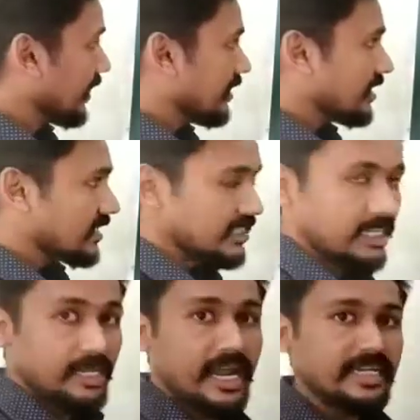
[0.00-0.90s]
The
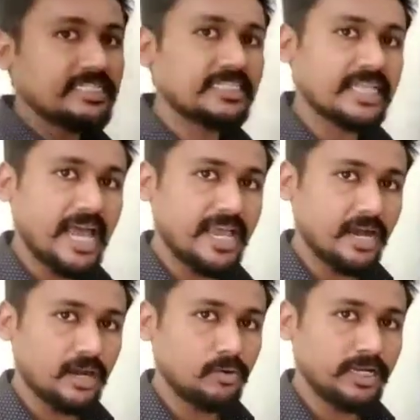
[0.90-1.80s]
sun and the sky
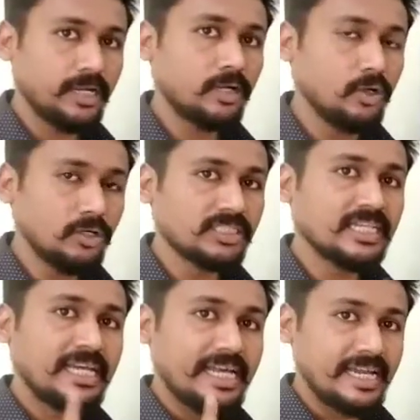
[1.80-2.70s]
around it
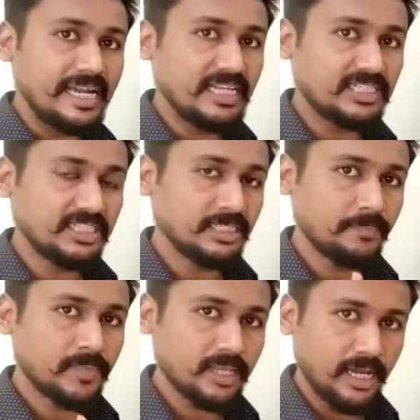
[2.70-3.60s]
looks reddish in
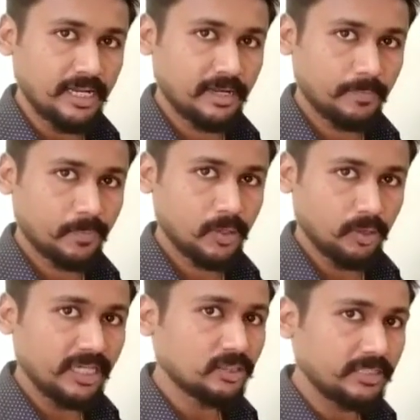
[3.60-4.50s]
color.
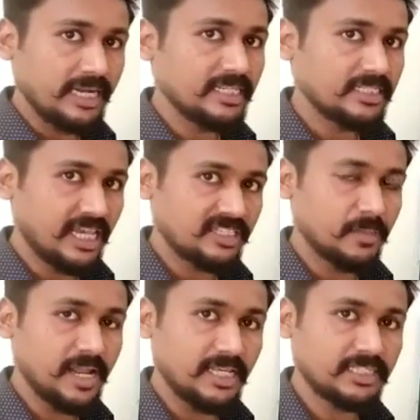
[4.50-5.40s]
Okay, so that is the
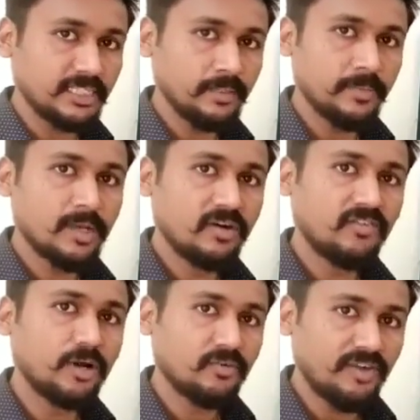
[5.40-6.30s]
explanation
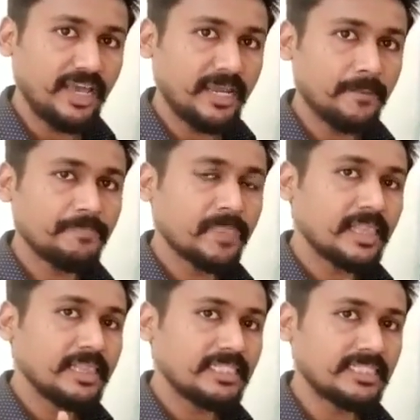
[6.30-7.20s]
for why
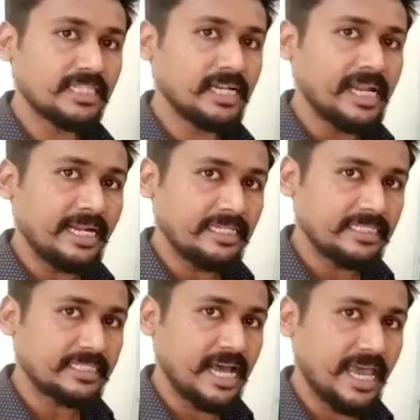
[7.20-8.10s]
the sun and the
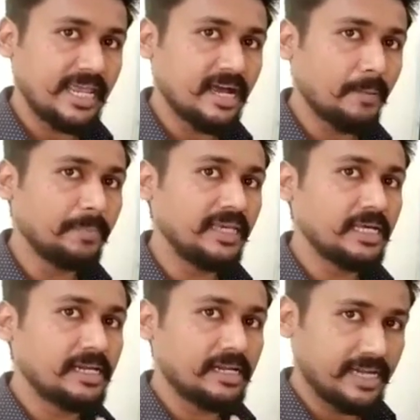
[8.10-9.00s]
sky
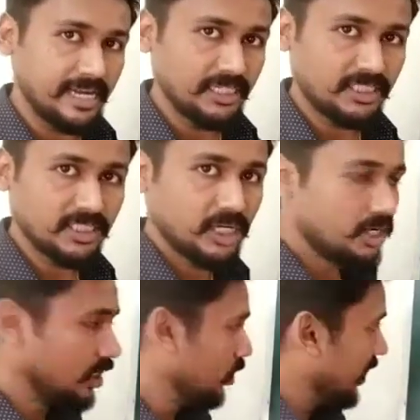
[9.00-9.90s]
appear reddish
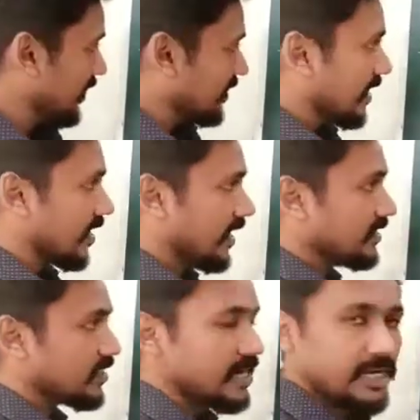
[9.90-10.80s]
during
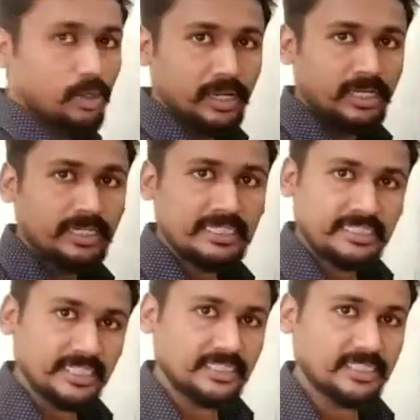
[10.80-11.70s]
sunrise and during
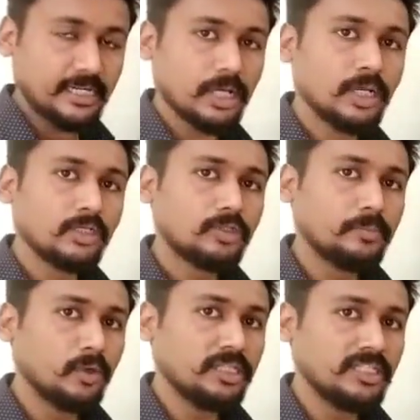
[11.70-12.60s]
sunset. So
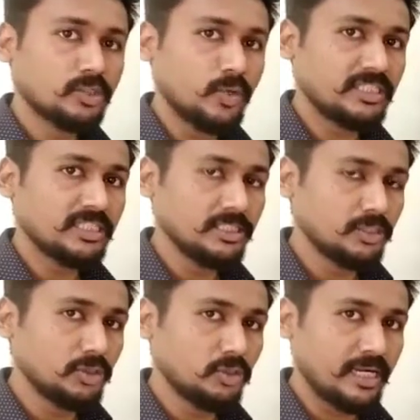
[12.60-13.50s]
both these questions
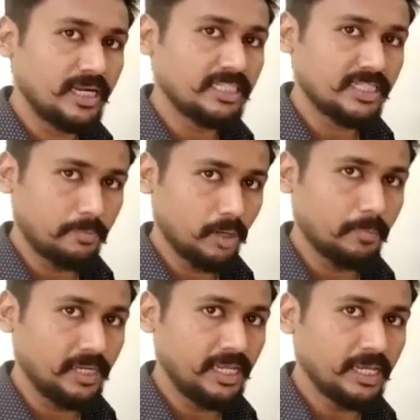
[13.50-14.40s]
you should understand
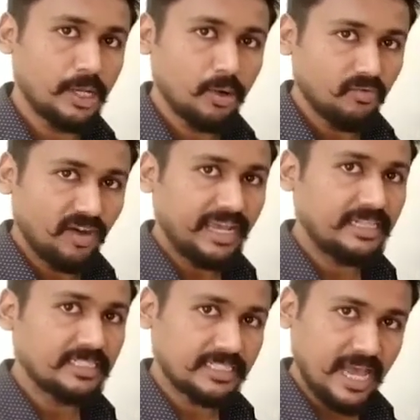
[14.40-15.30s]
properly, why
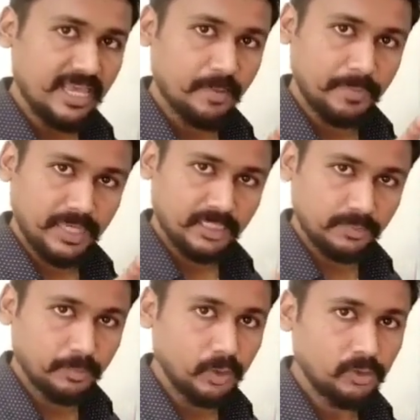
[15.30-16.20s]
the sky appears
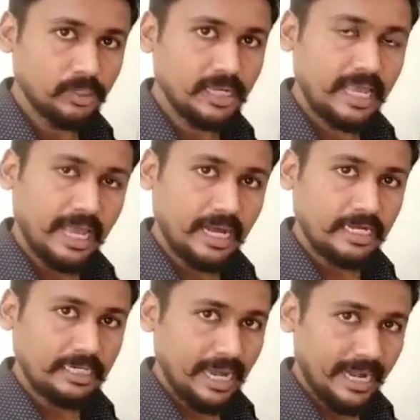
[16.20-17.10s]
blue
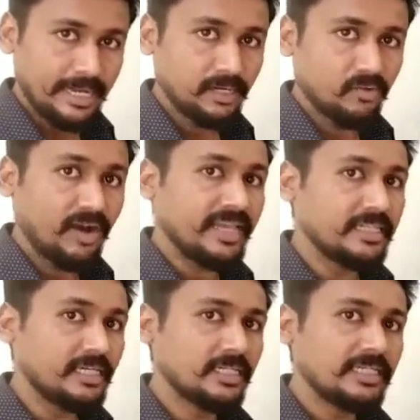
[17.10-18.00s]
and why
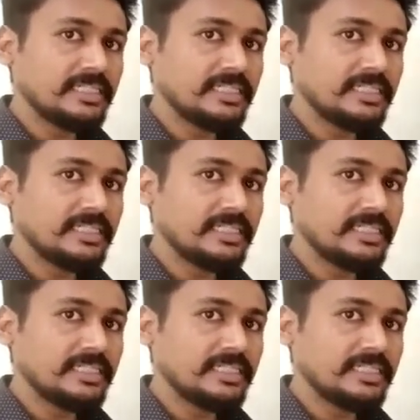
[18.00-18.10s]
the